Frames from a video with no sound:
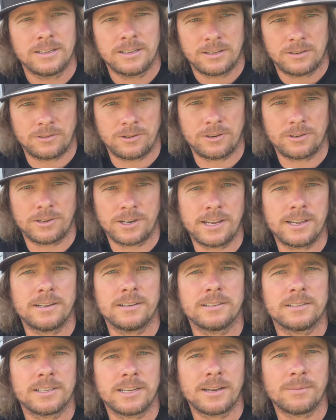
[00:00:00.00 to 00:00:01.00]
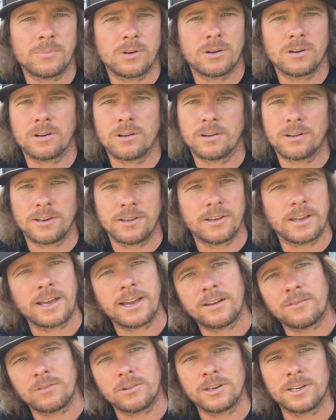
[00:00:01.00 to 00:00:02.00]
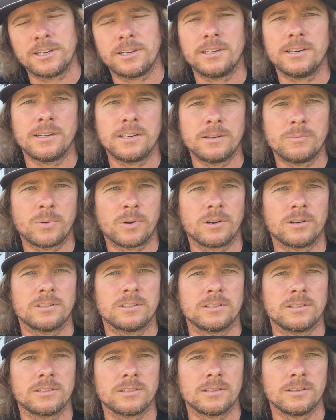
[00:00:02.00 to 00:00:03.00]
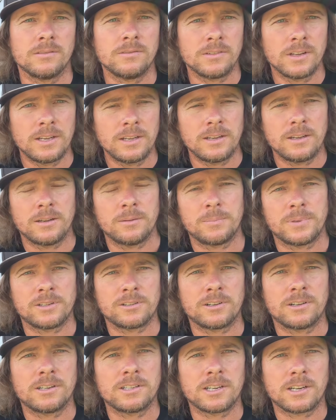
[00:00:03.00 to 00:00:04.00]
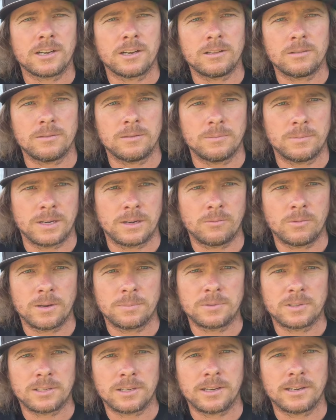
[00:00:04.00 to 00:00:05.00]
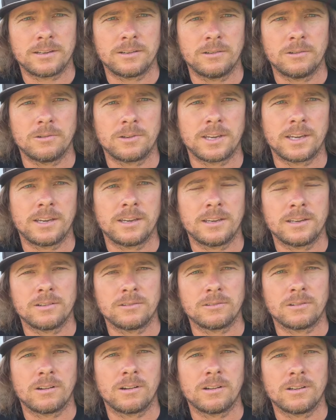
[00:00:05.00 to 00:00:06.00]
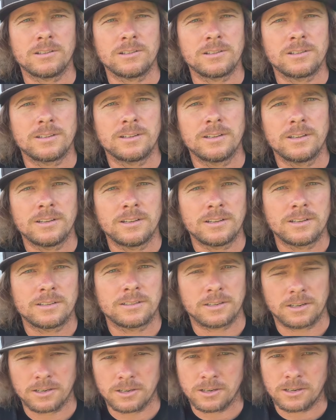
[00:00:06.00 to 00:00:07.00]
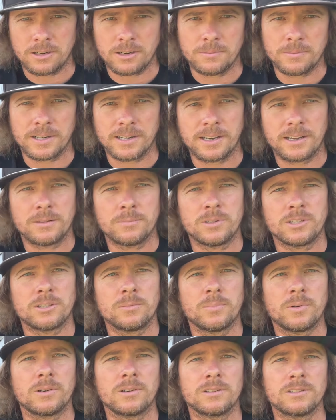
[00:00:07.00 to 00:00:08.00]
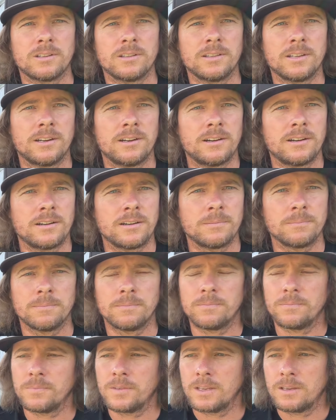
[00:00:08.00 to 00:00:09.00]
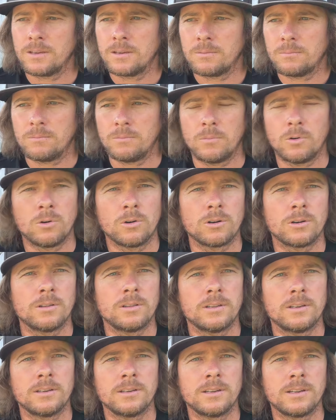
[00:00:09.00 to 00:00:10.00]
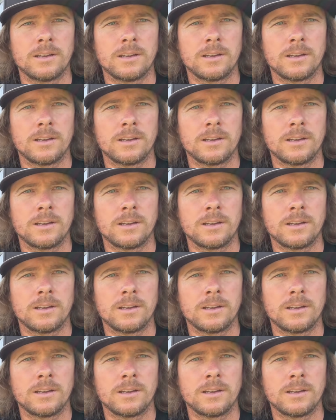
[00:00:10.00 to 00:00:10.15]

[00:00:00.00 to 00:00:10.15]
or you're getting a sandbar, or you have one and you need parts and stuff, be sure to check out my website, okgarage.com. I got a bunch of parts on there, and I'm more than